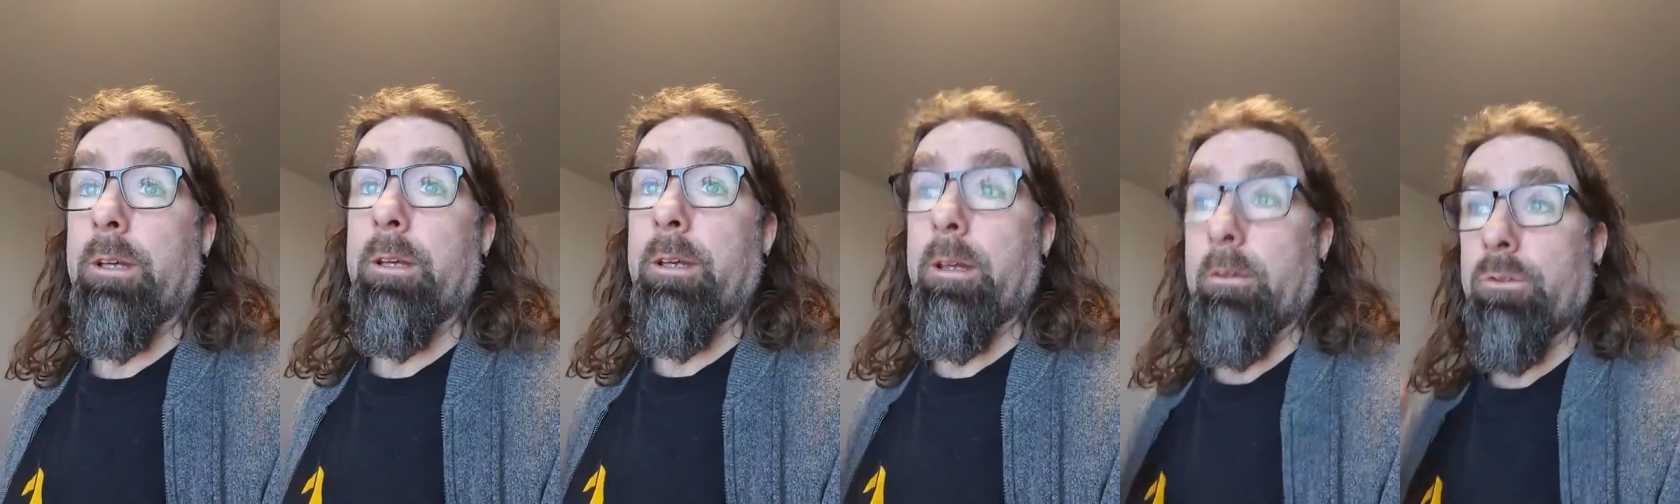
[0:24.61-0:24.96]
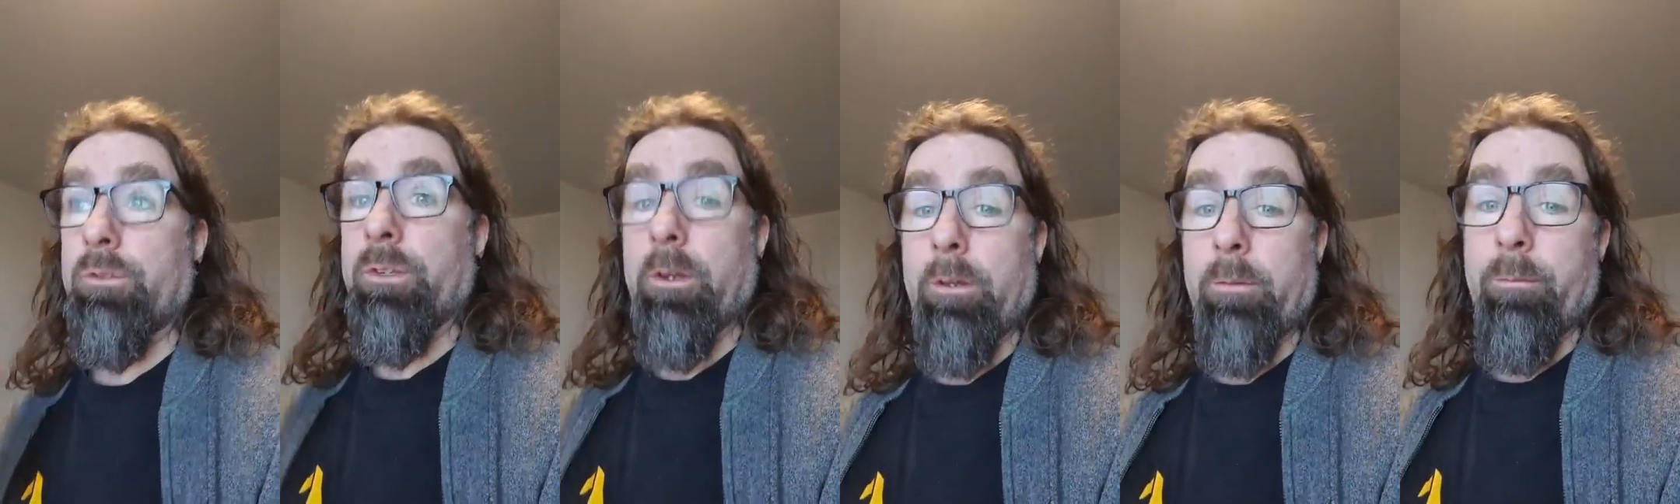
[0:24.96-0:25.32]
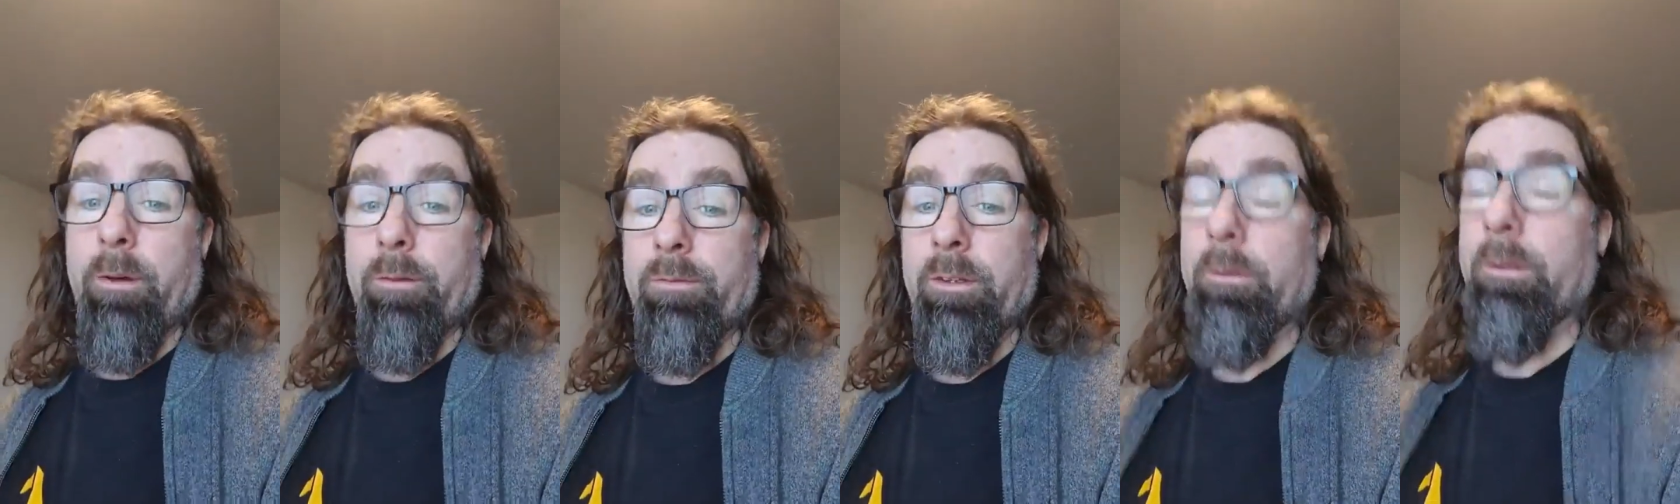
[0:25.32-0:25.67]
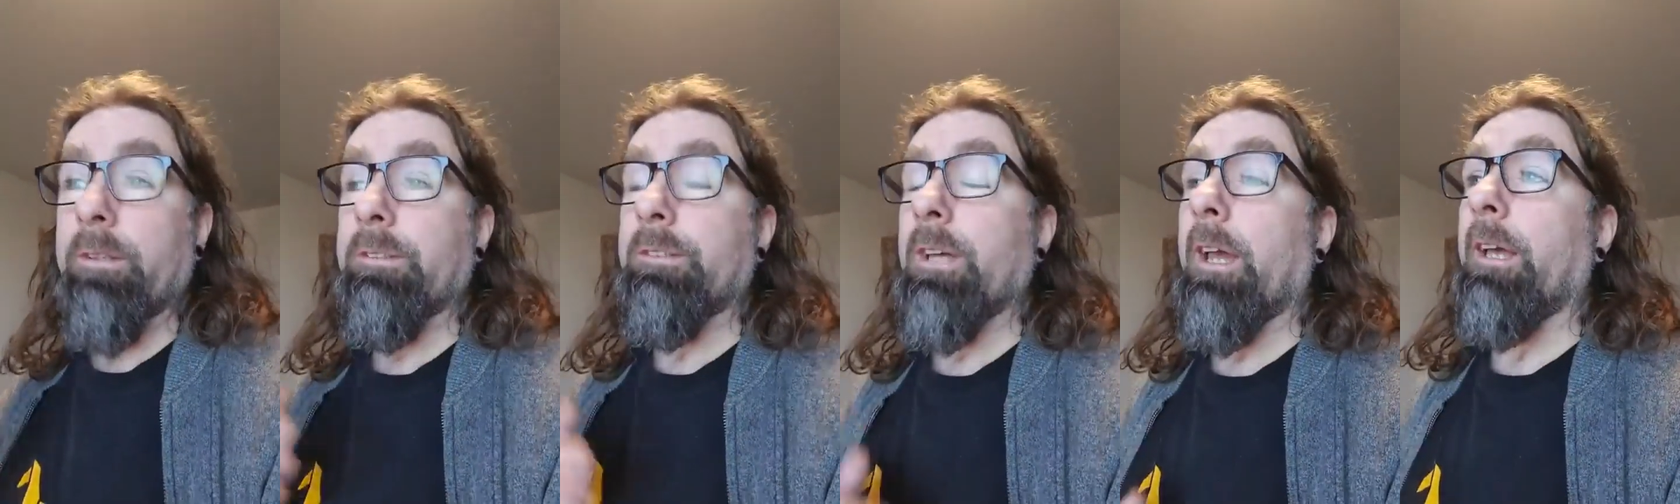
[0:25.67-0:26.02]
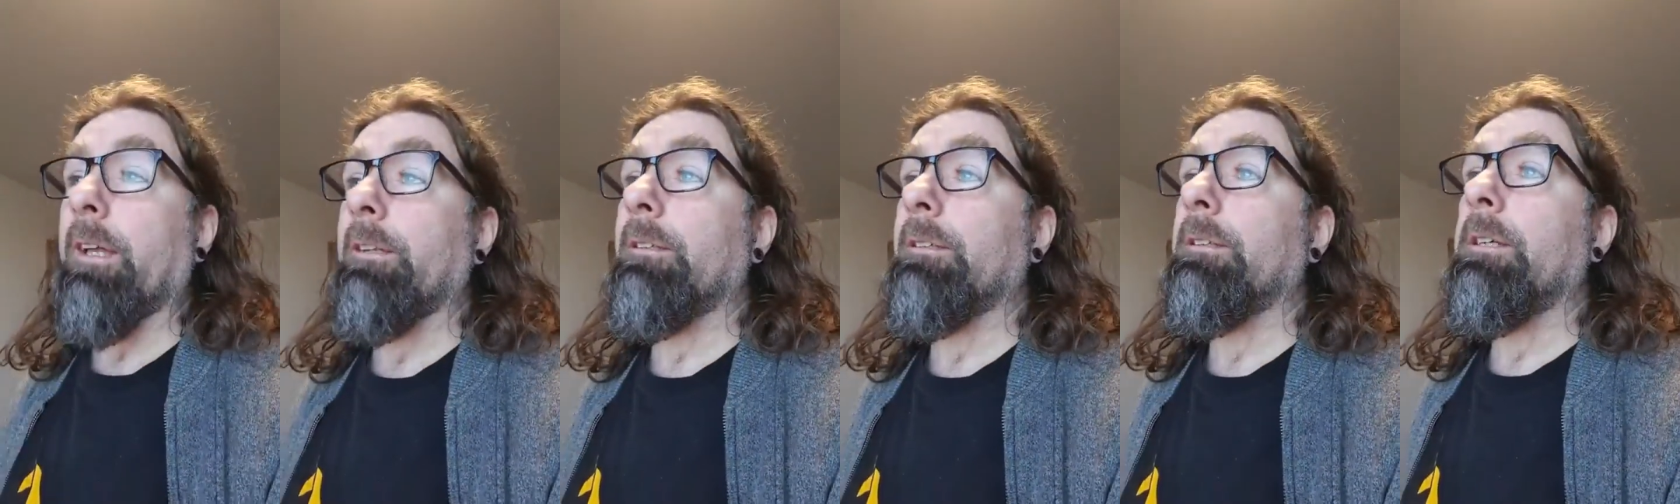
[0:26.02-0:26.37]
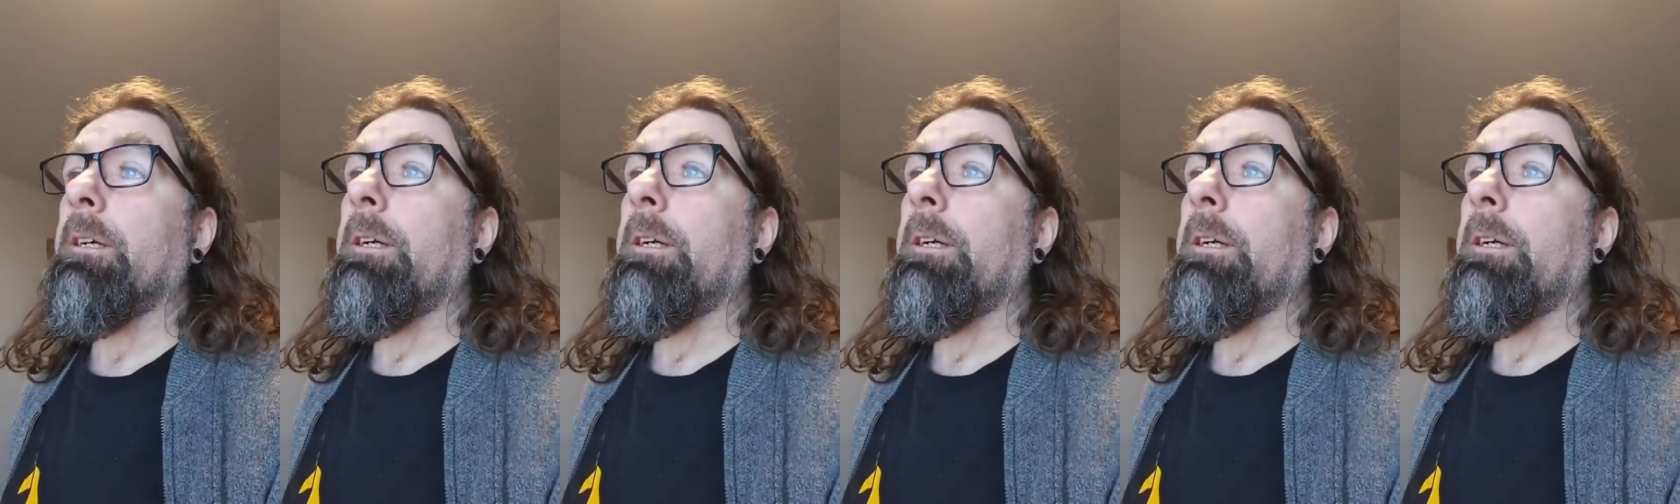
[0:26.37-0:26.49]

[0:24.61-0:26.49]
I'll show you my view in a second.